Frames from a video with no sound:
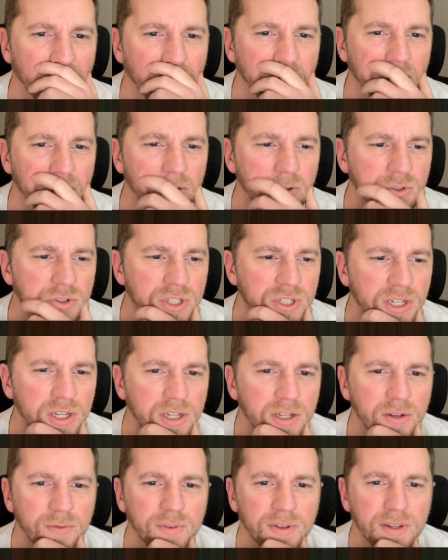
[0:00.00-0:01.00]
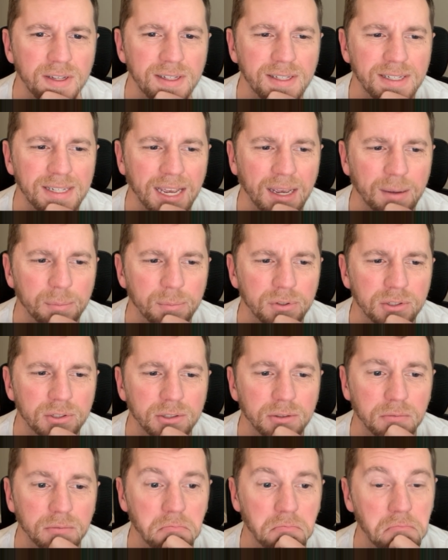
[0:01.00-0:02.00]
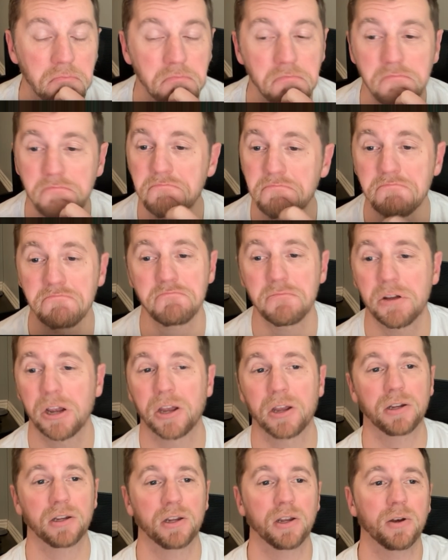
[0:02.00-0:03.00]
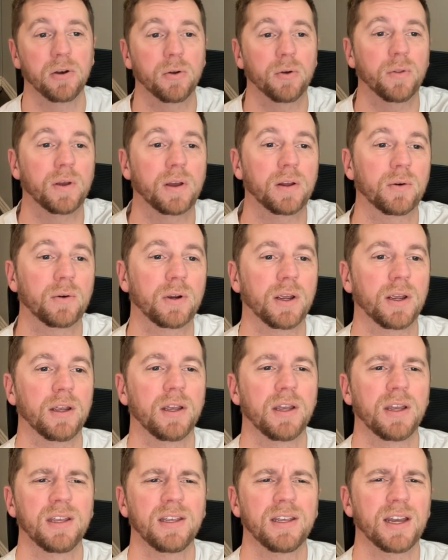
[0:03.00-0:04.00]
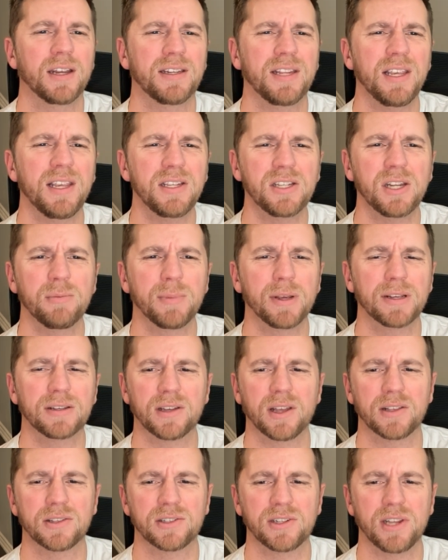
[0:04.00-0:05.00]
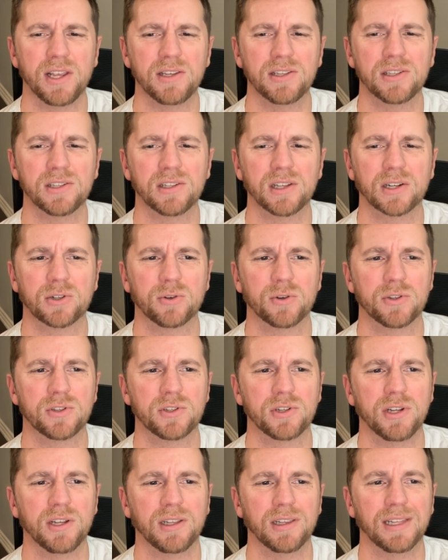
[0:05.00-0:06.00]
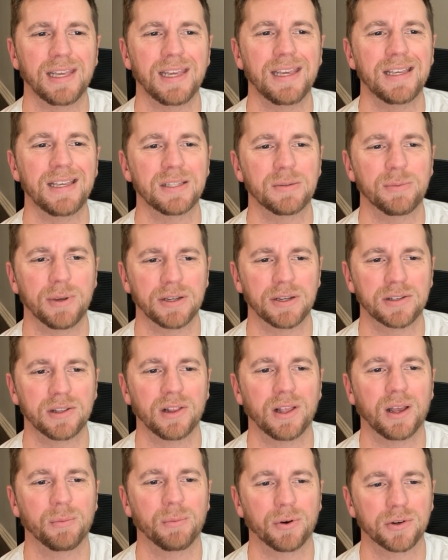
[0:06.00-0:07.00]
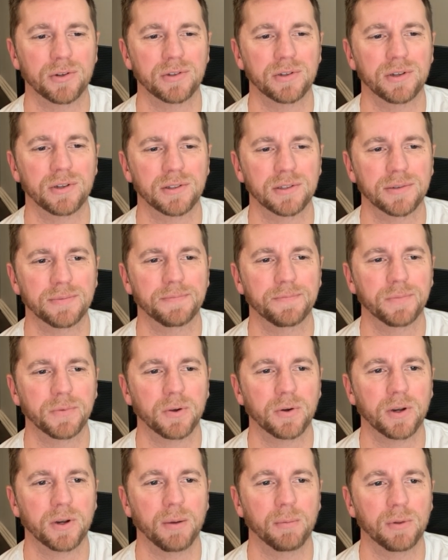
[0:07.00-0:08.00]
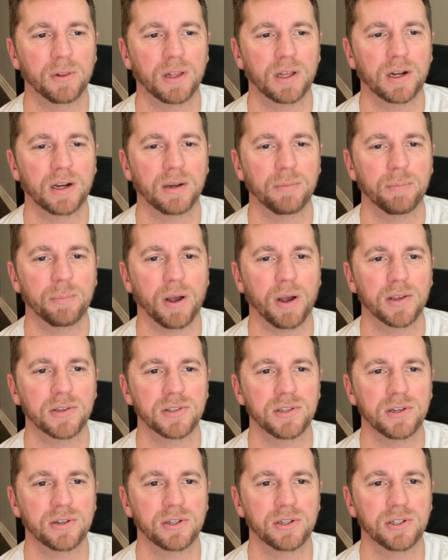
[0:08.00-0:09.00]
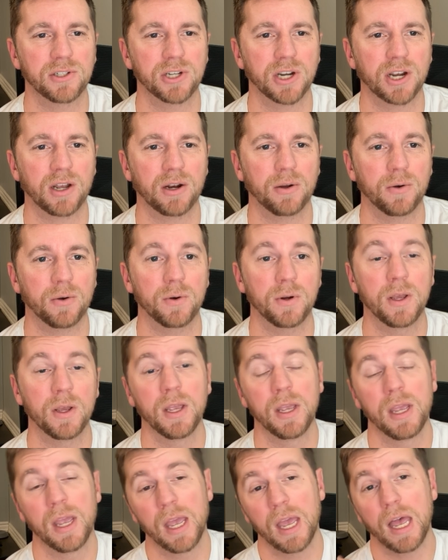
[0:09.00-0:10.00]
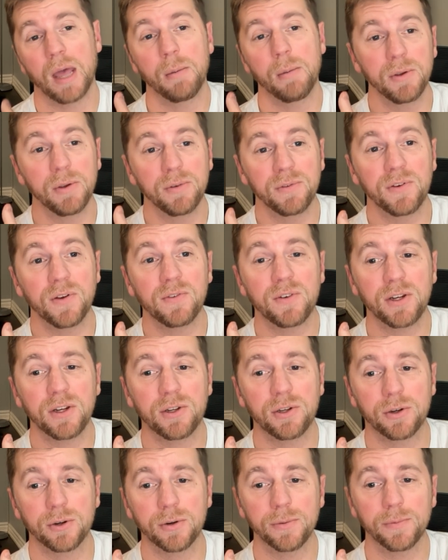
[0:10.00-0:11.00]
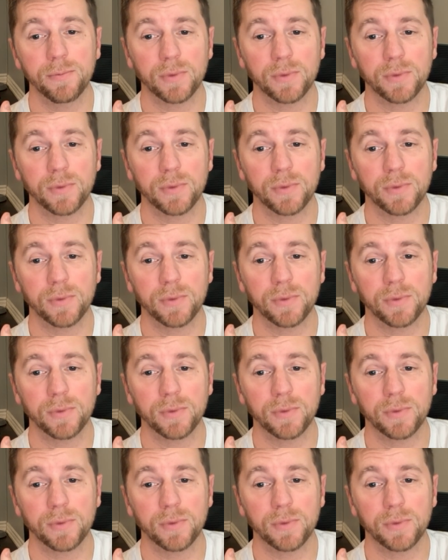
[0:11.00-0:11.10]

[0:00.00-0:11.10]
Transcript: Eugene V. Debs. Didn't know that. Okay. Yeah, Tase didn't make sense. Tase is electricity. Lays makes a lot more sense. Okay, I'm glad I paused there to check it out. And maybe 52.